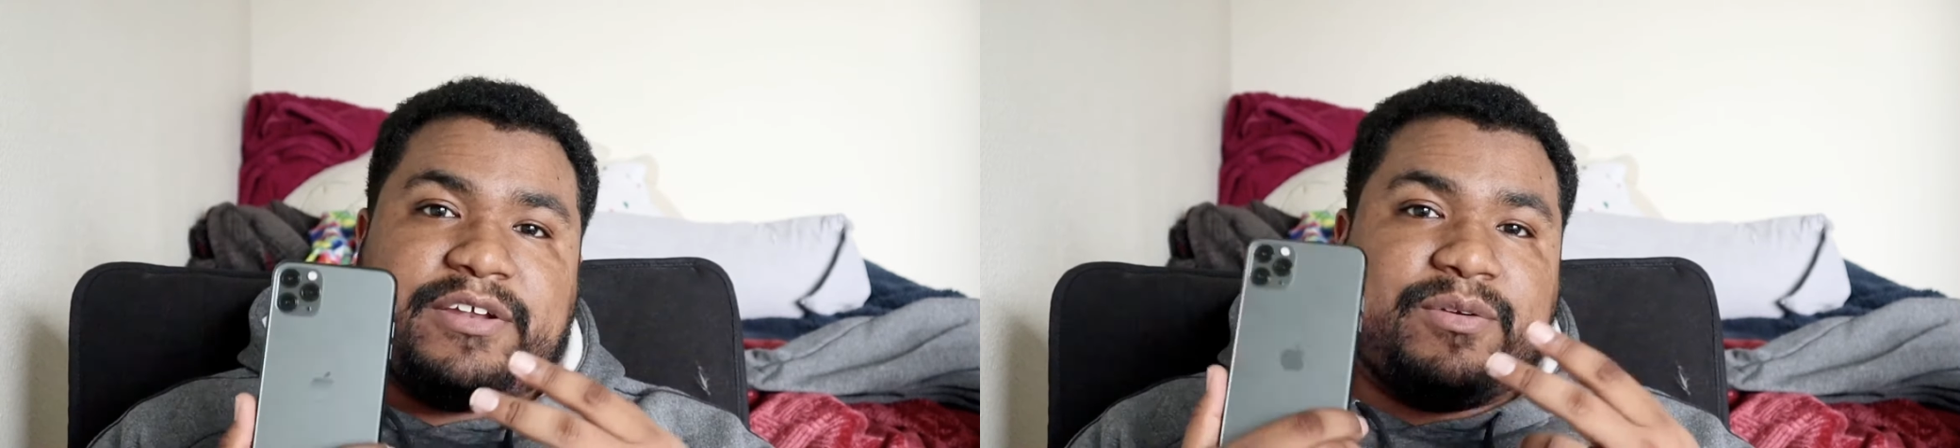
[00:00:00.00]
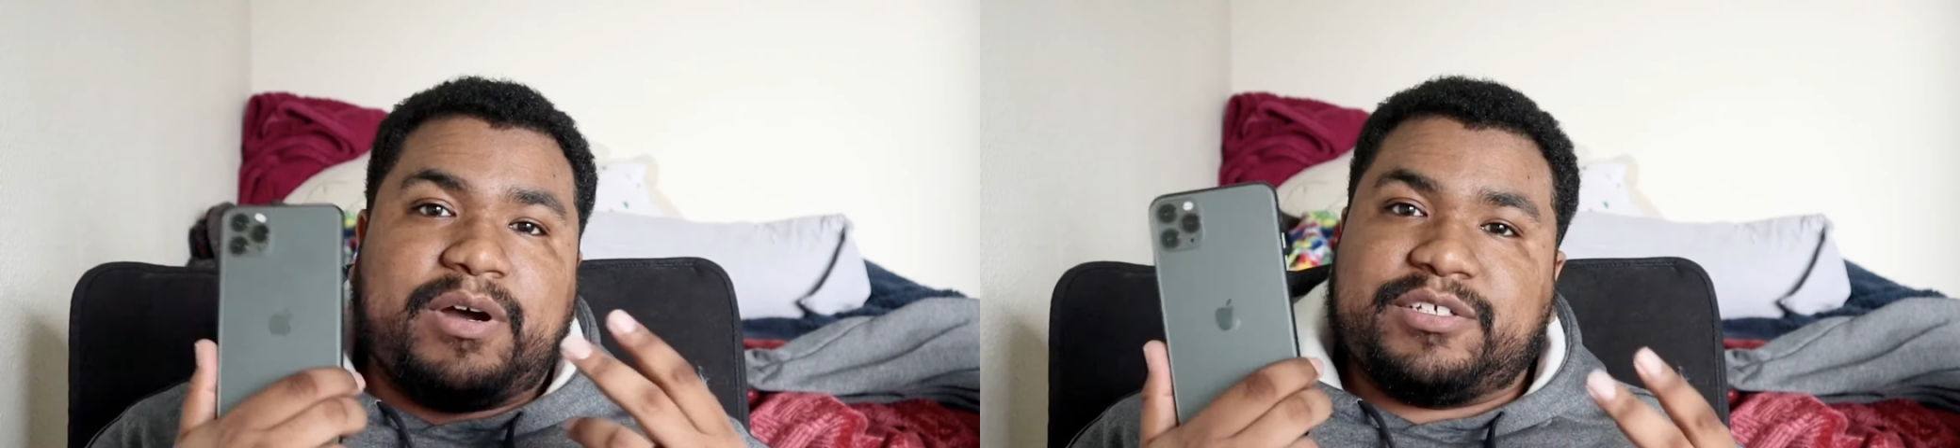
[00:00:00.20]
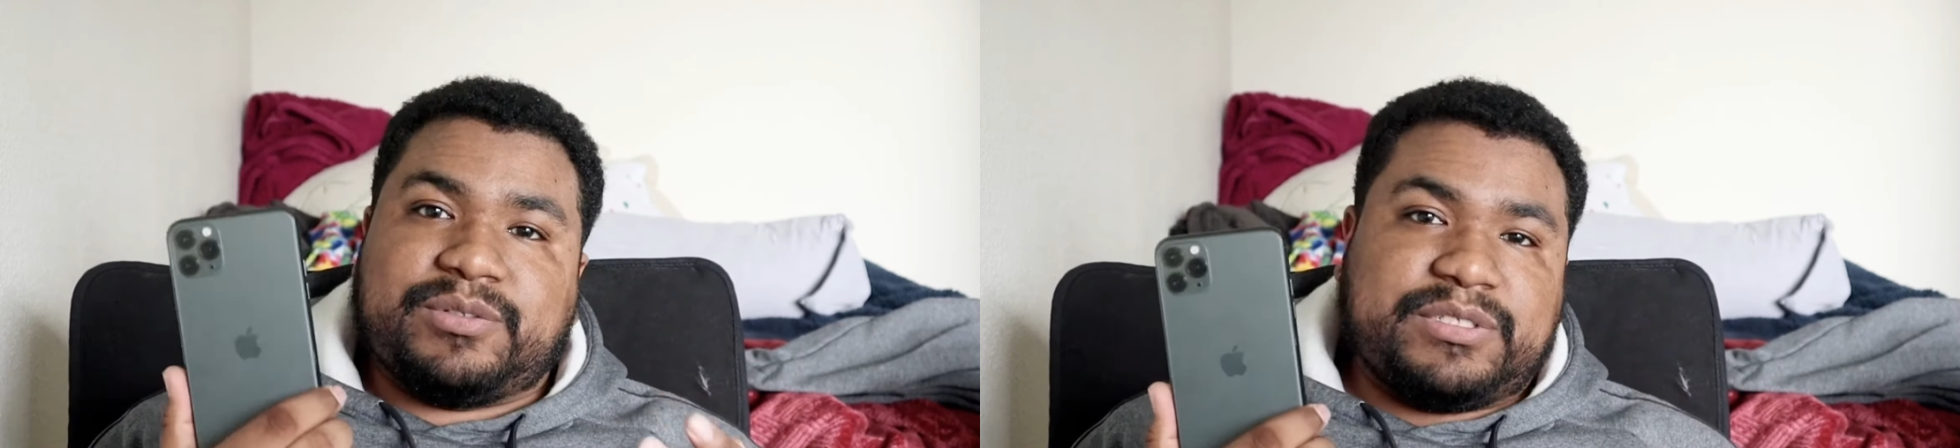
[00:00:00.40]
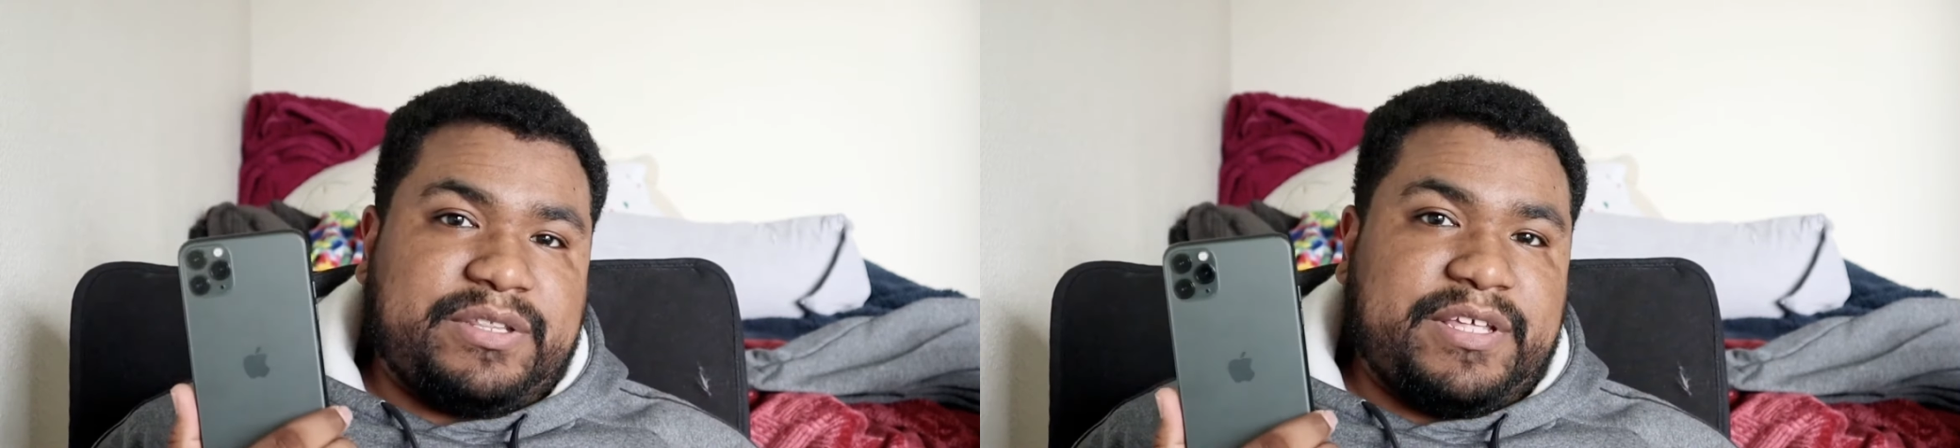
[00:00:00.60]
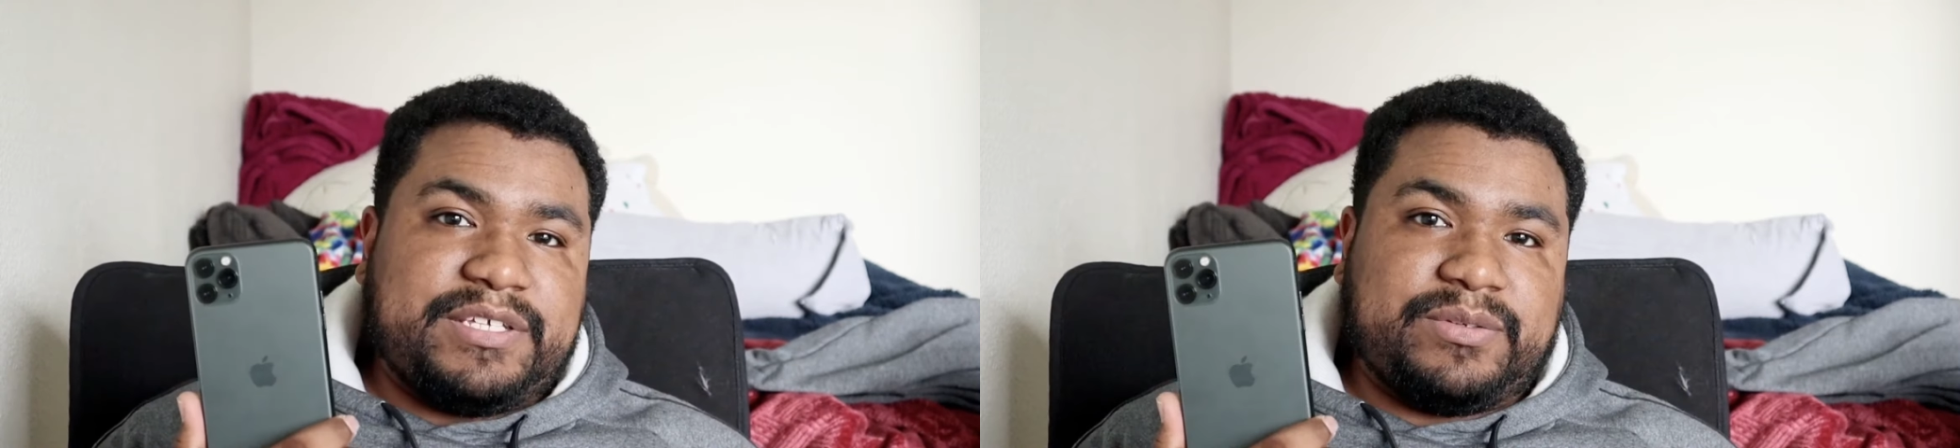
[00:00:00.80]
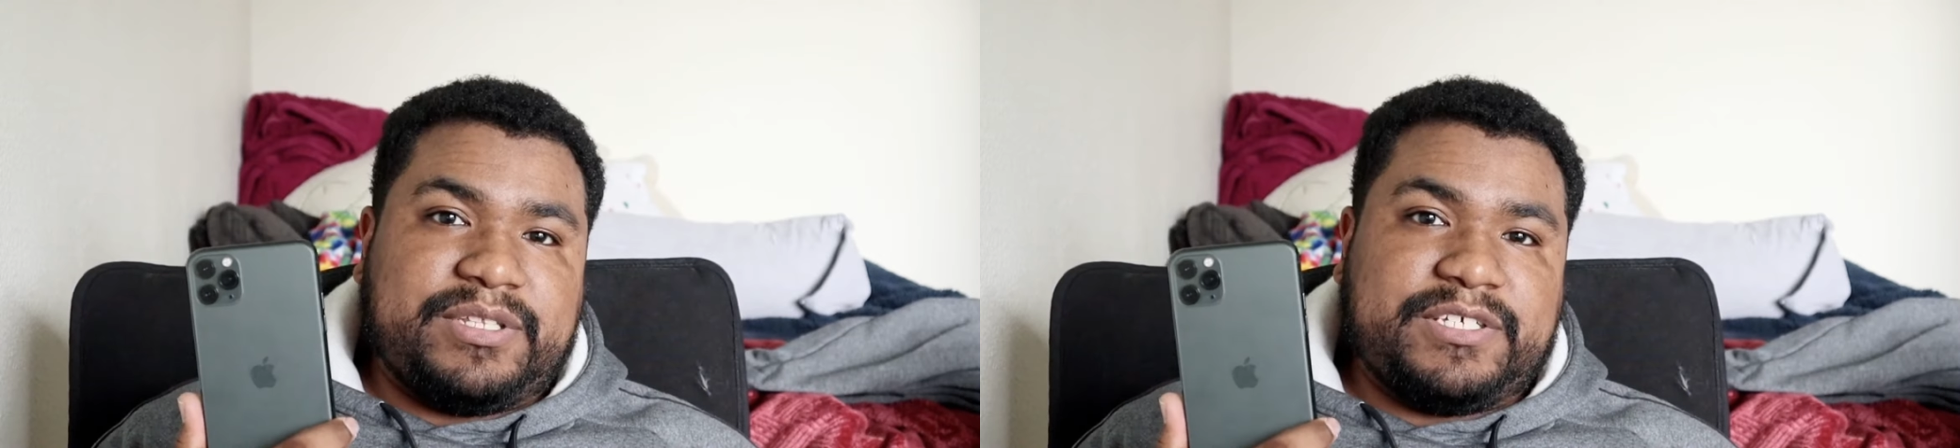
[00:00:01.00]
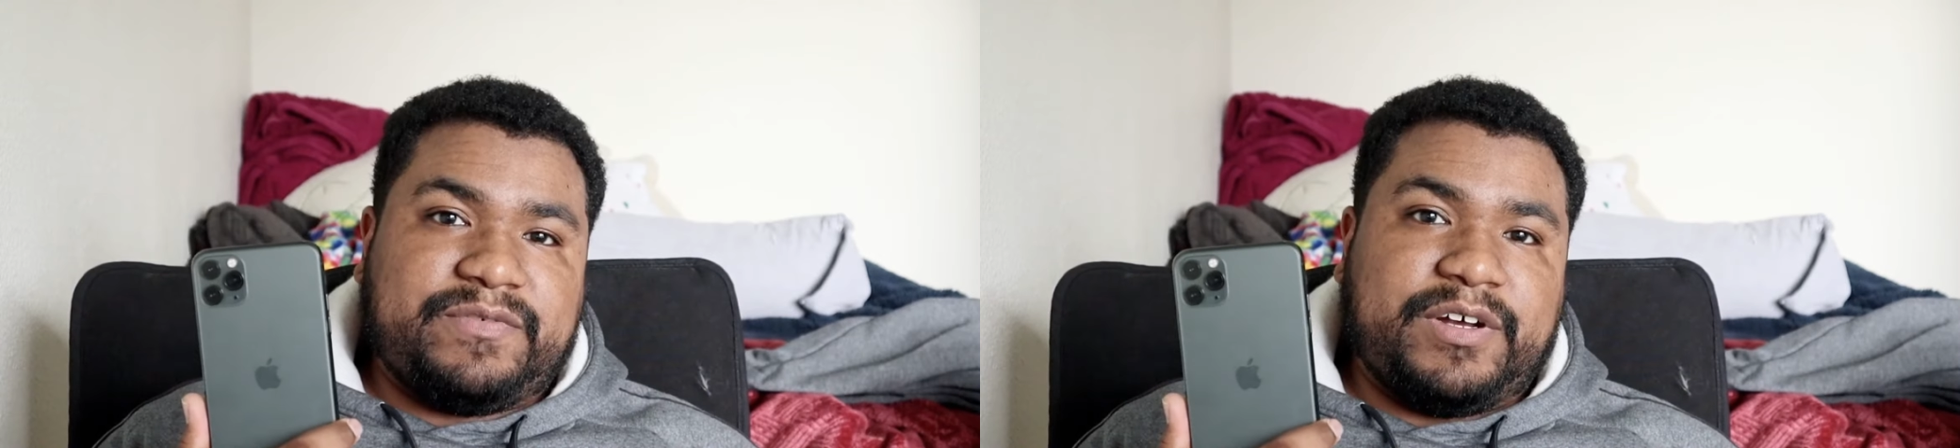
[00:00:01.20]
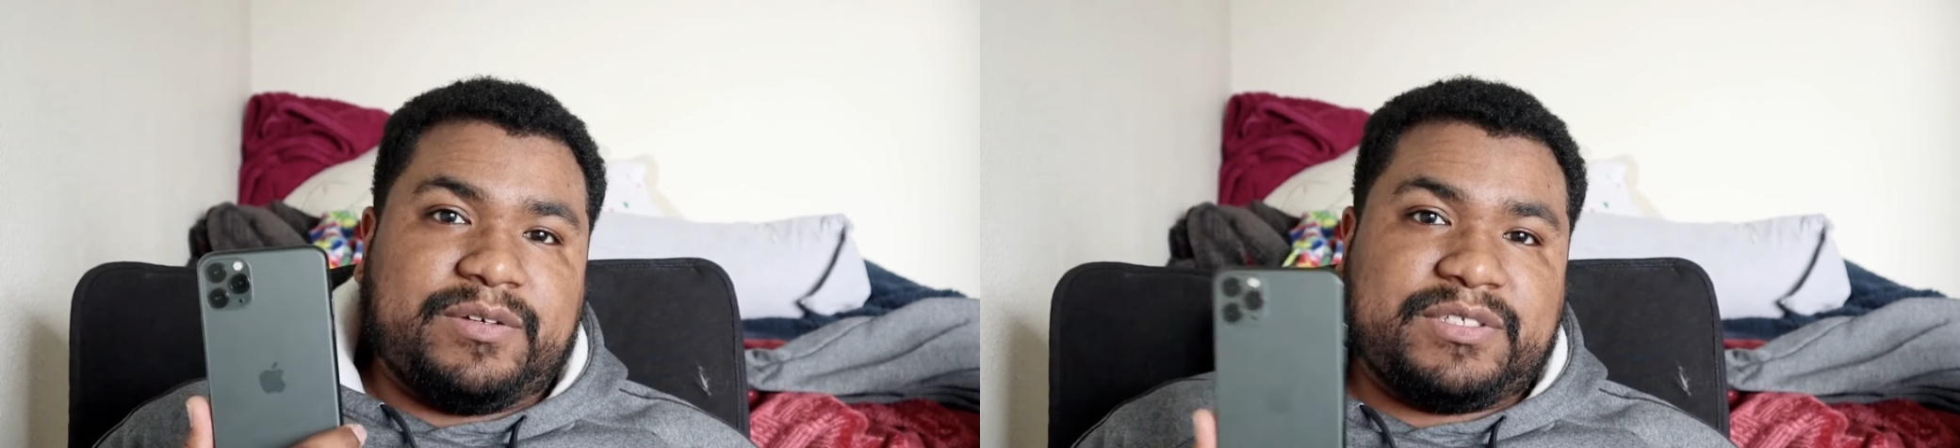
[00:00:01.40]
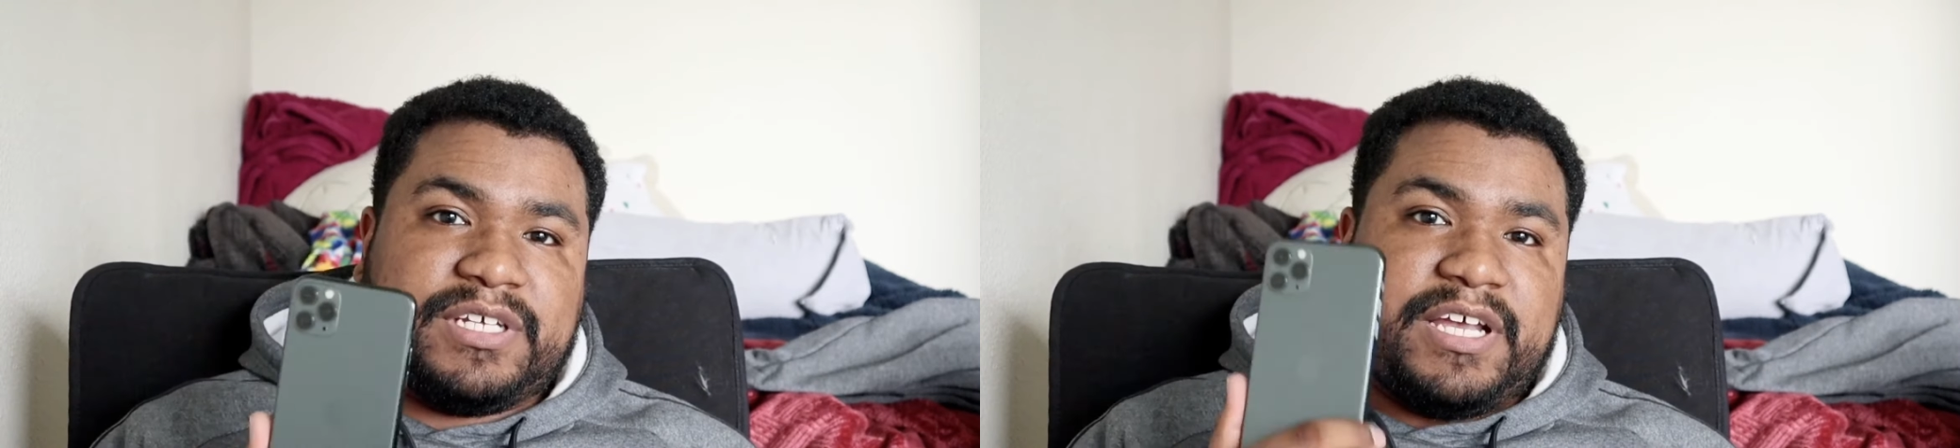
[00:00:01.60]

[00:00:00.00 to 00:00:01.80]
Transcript: do all sorts of things with these phones.